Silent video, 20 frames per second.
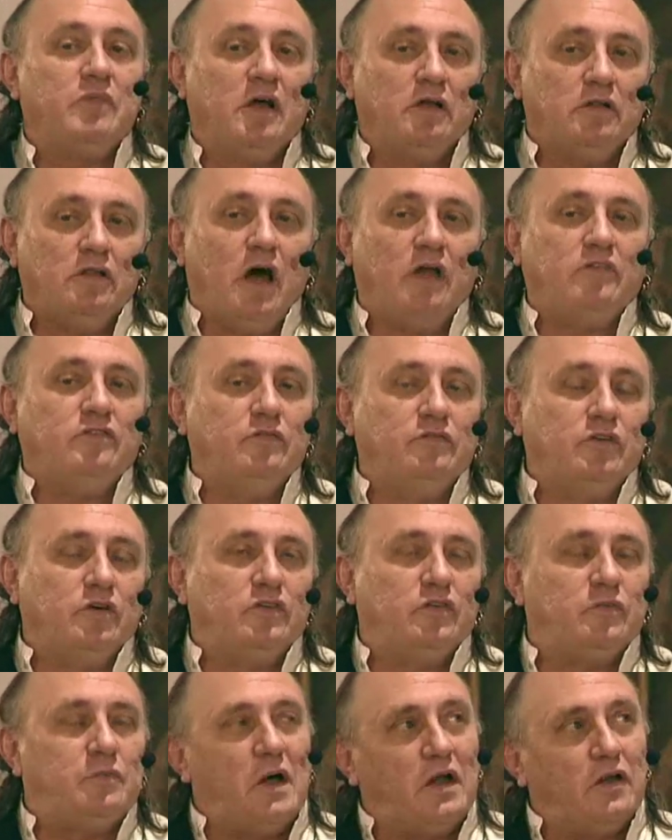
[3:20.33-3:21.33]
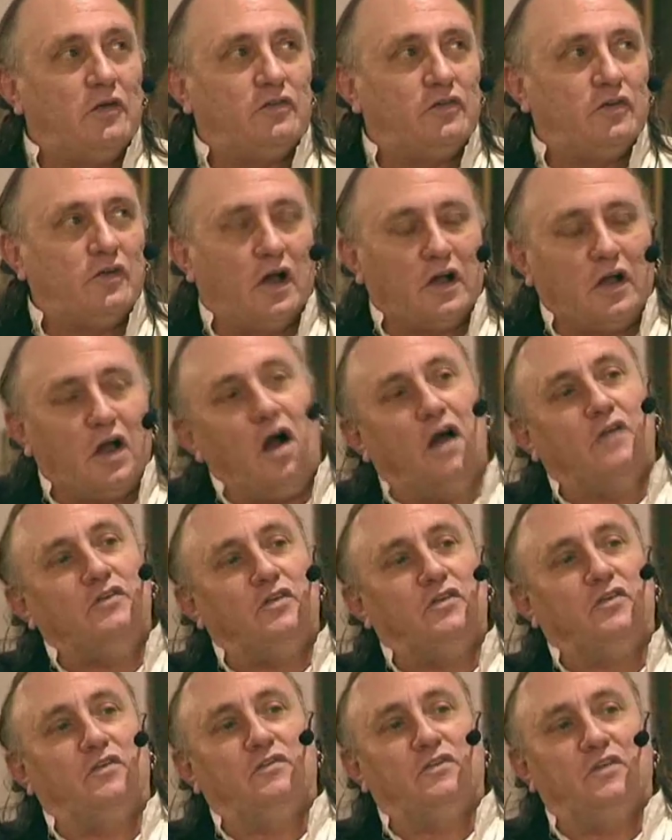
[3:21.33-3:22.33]
Lots of good spellers are not
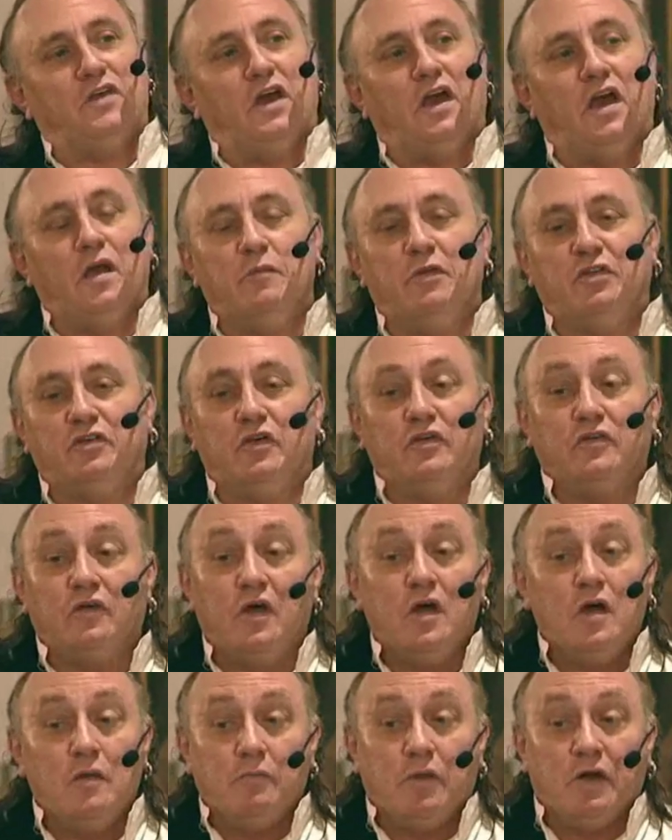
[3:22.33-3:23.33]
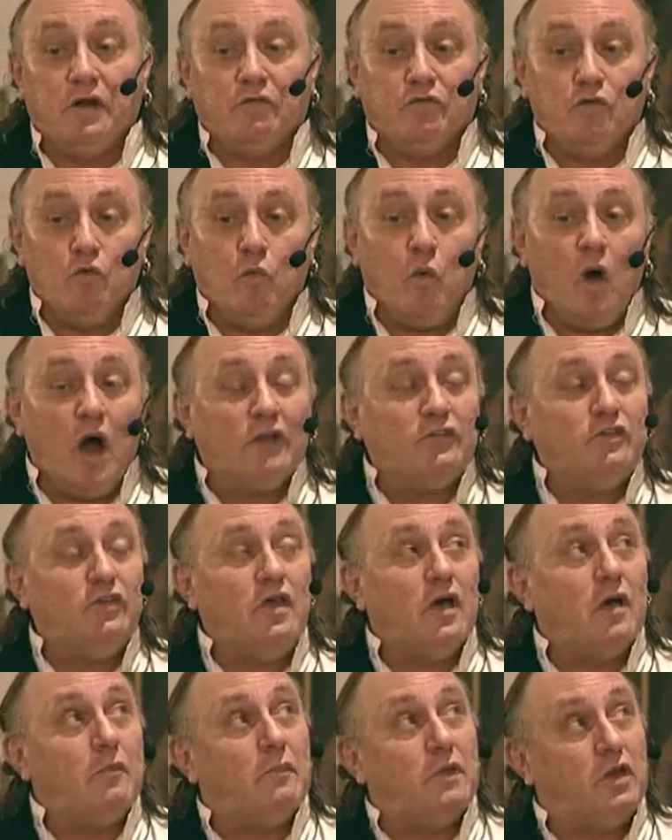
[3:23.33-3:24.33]
conscious of seeing images, but if you watch
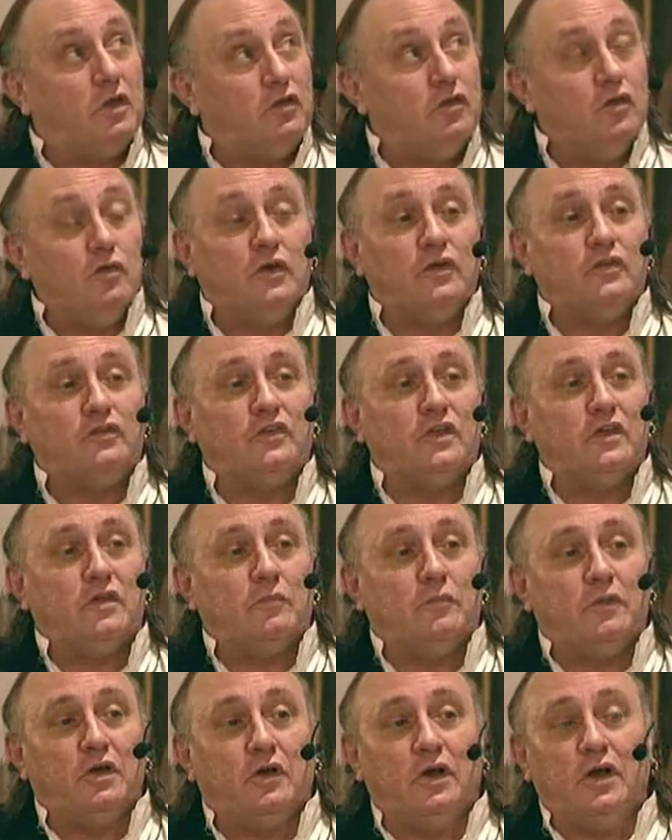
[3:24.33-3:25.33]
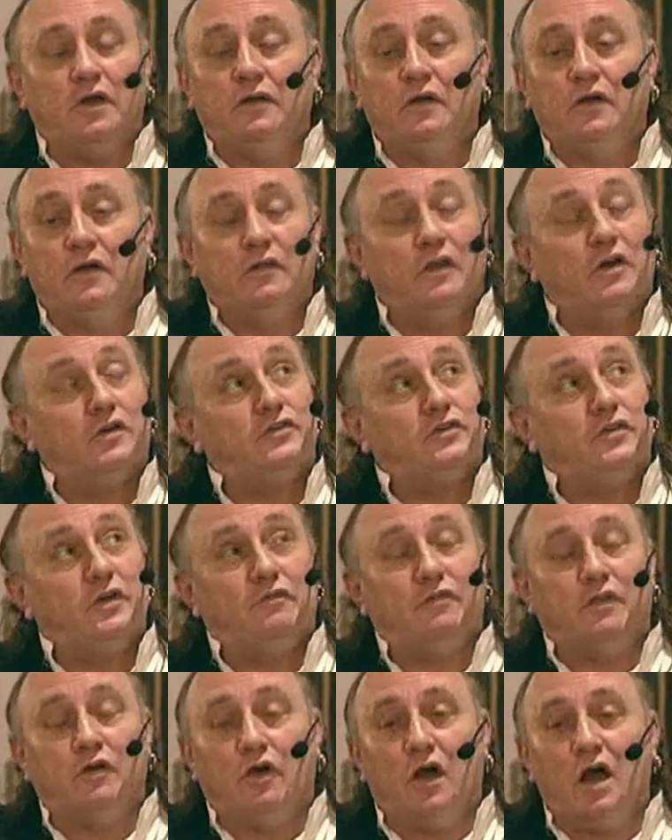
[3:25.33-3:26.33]
them, you can see them do it. They'll
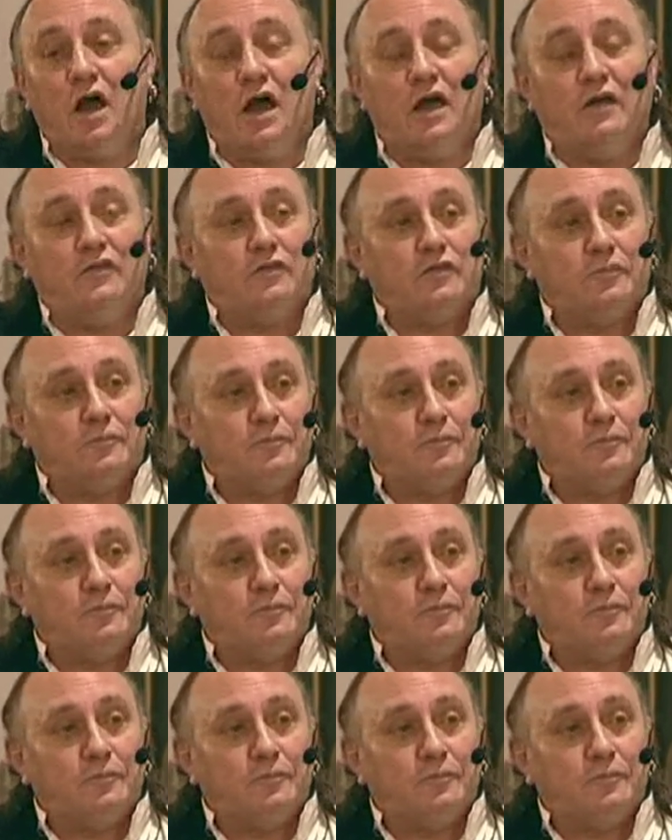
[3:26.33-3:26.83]
shift their eyes.